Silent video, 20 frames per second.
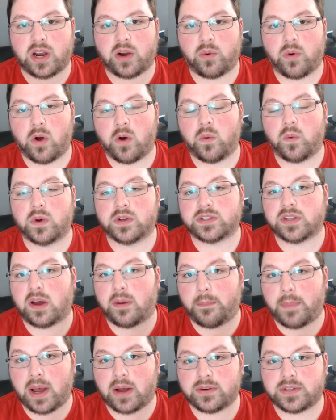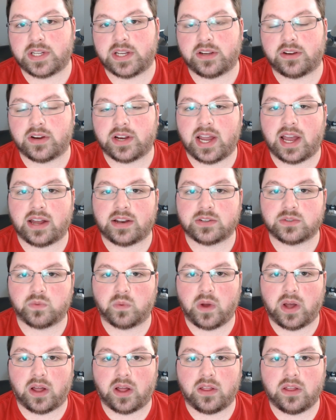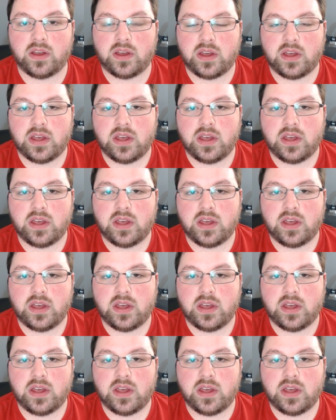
I wrote was about Tinkercad as well.